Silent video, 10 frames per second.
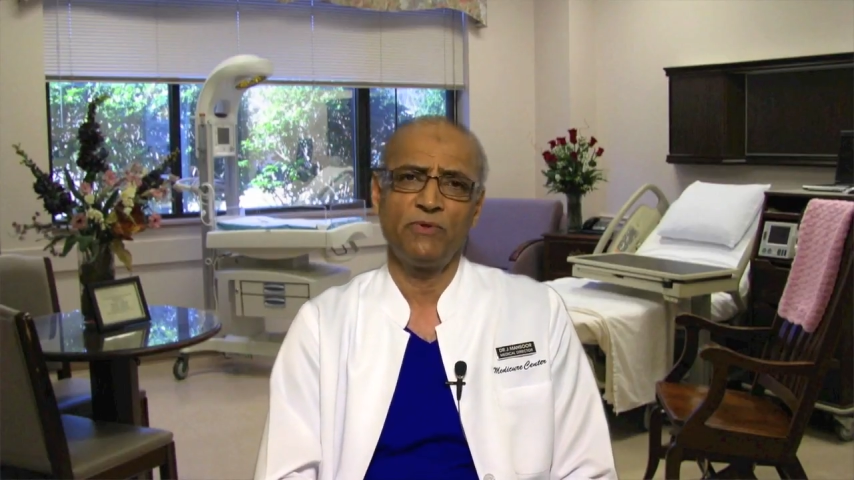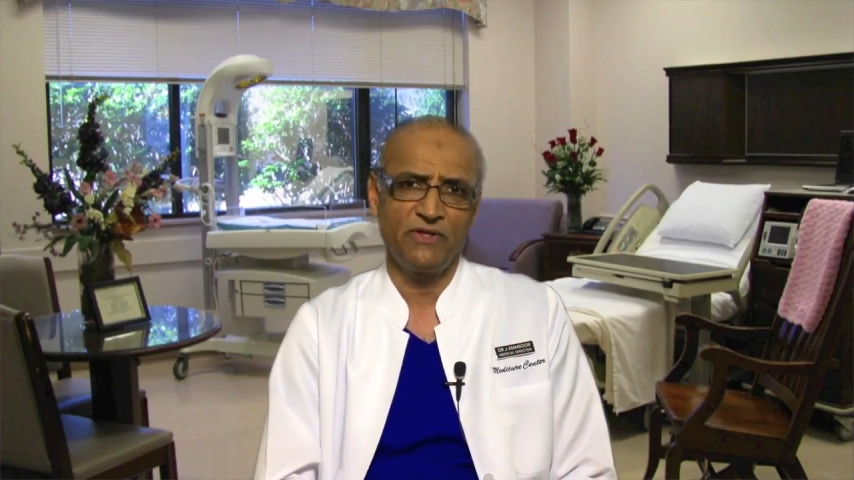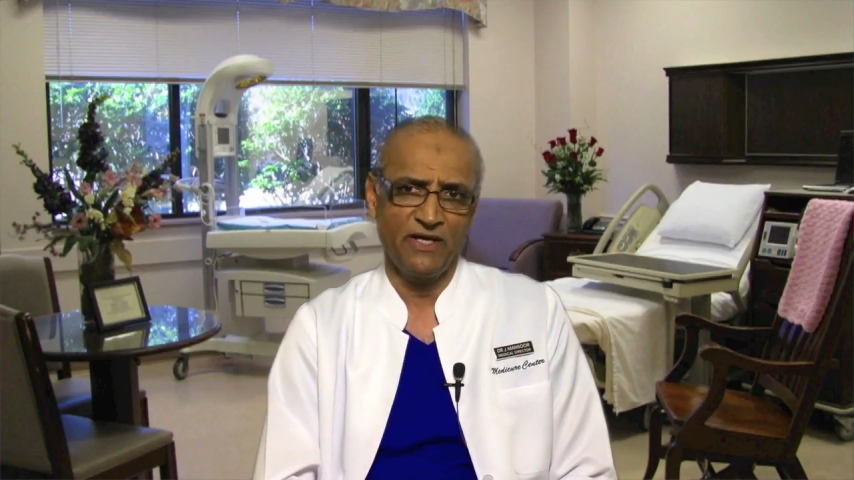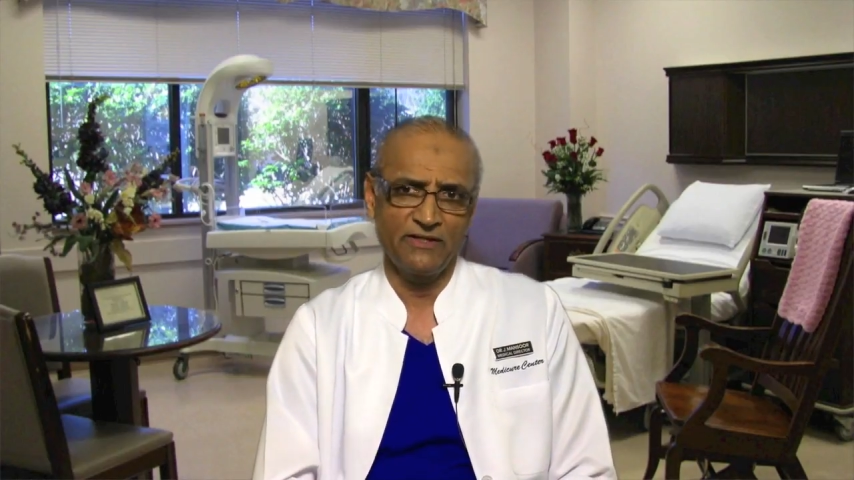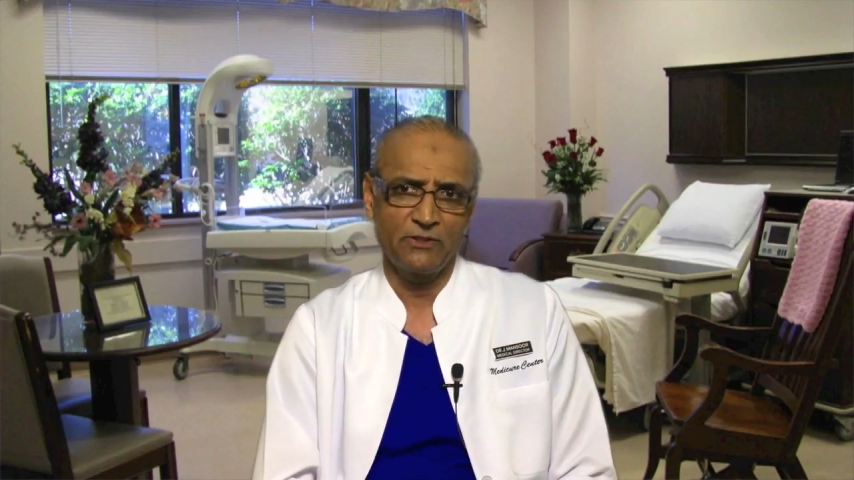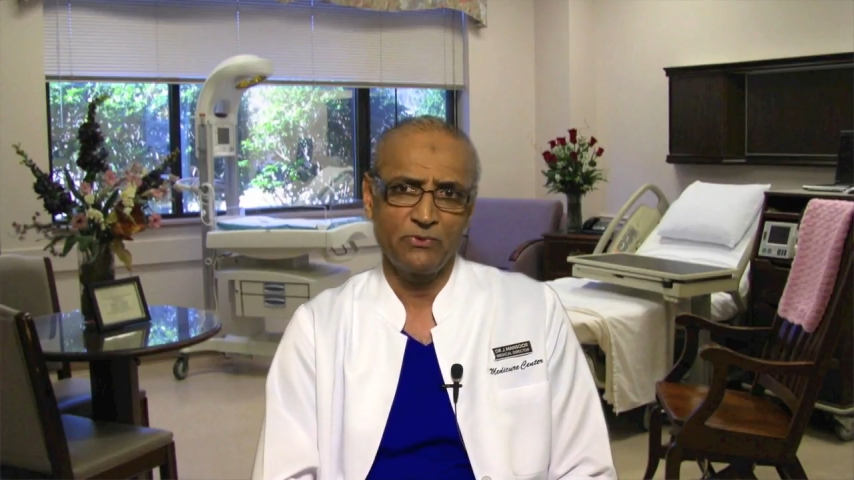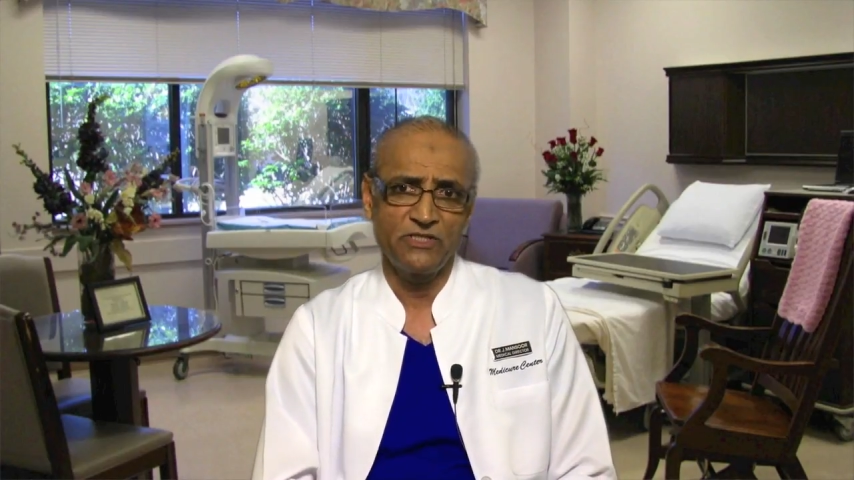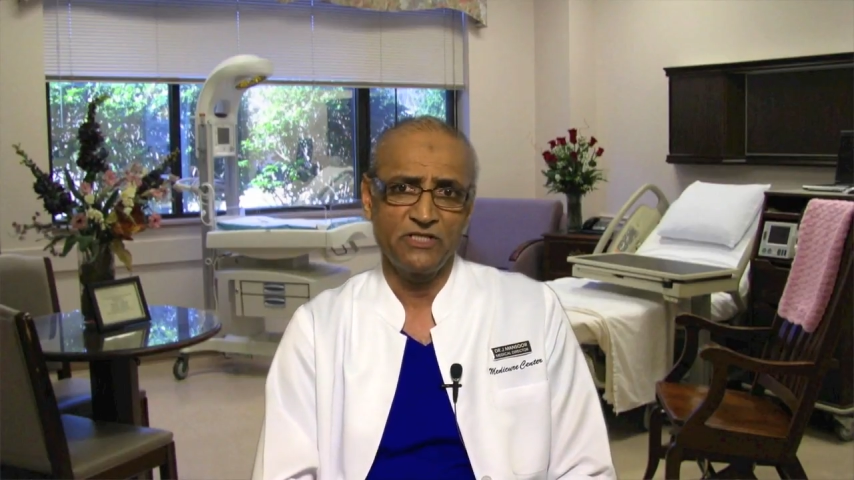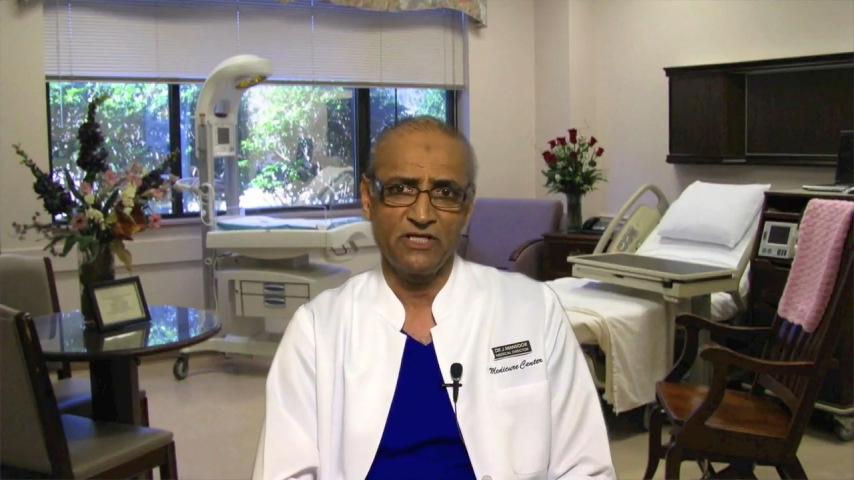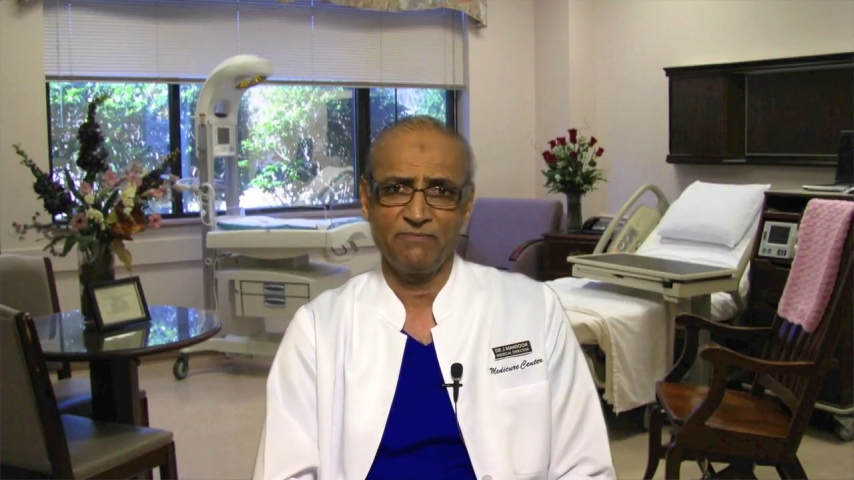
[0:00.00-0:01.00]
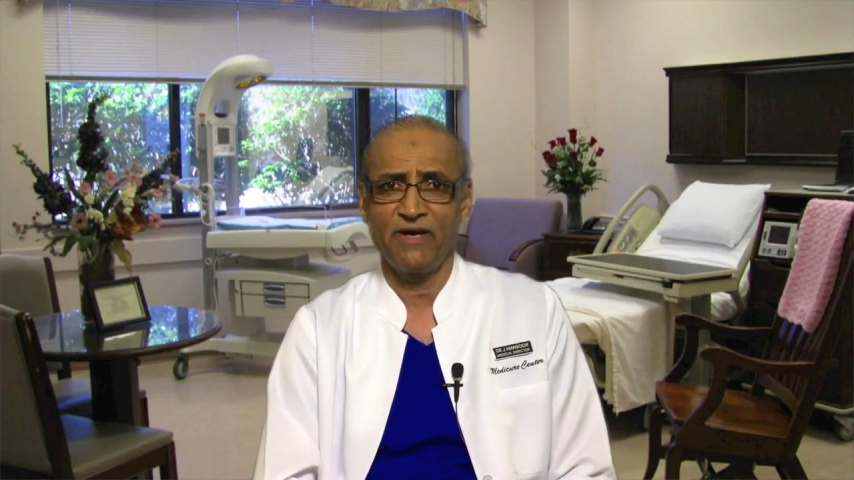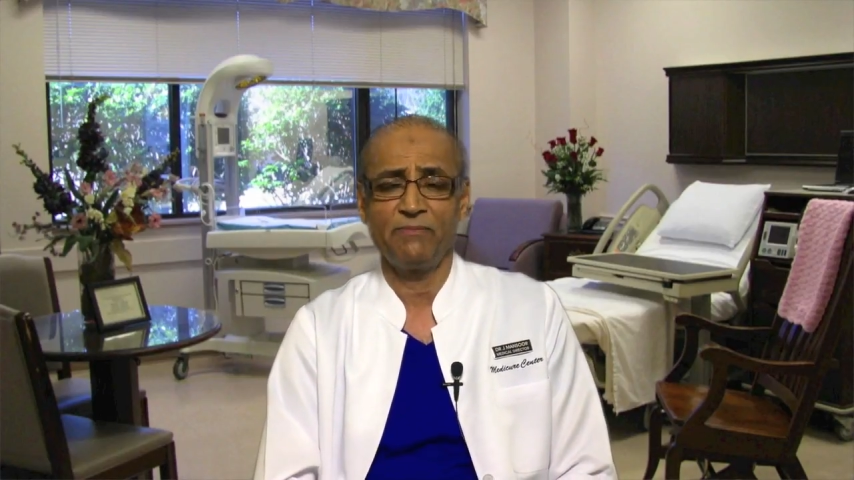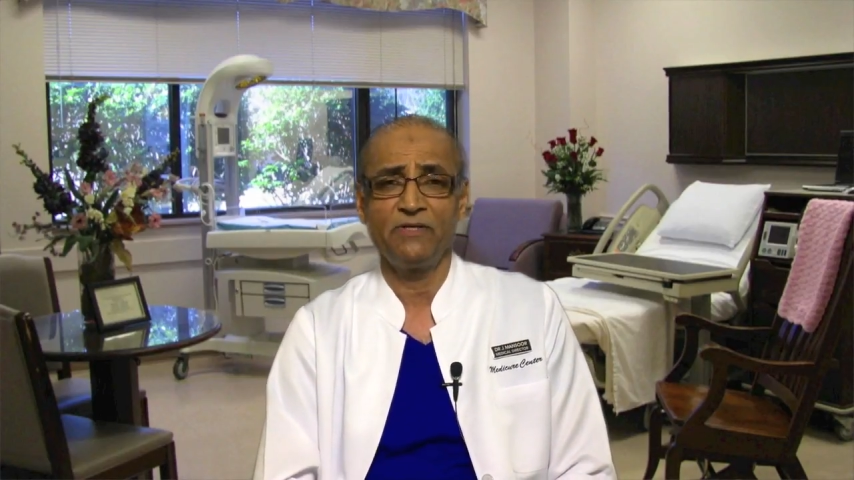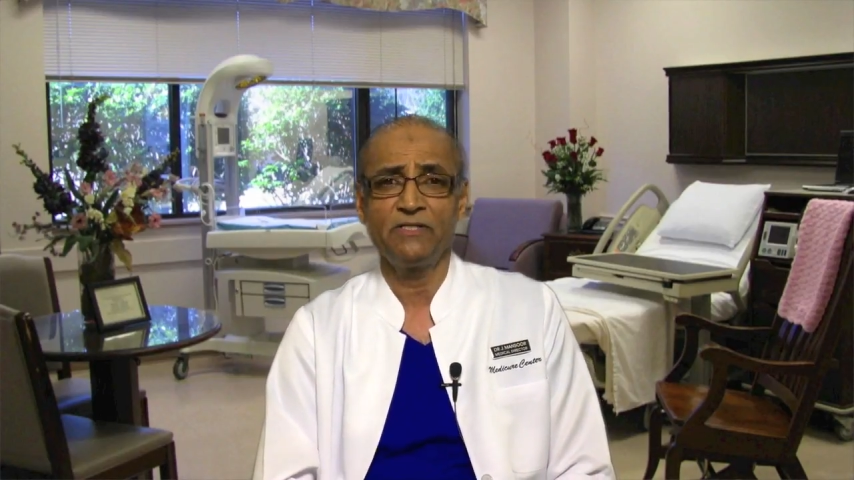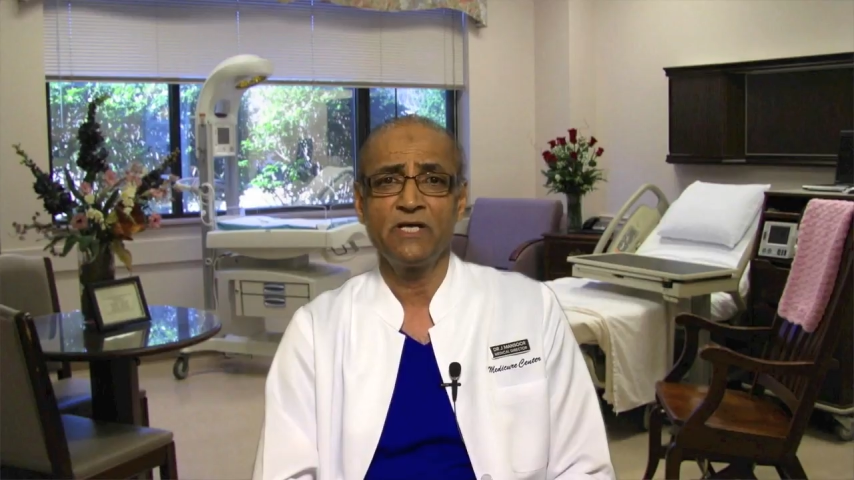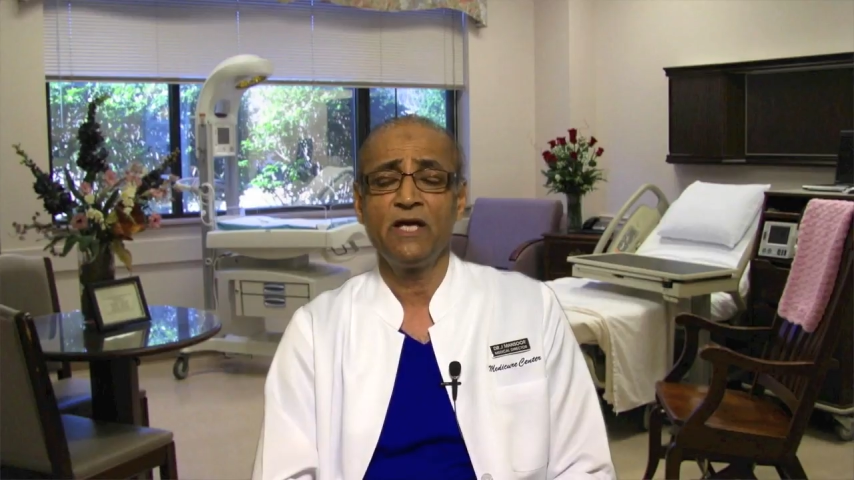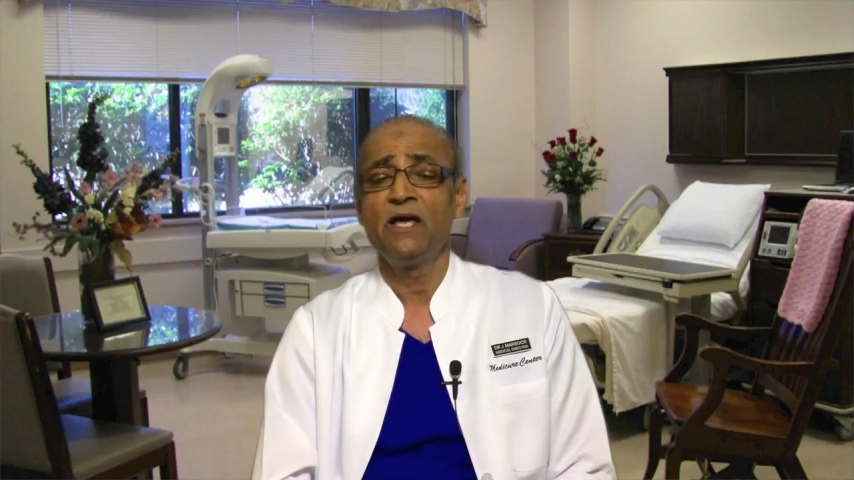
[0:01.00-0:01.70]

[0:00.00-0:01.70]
thing that we see in babies.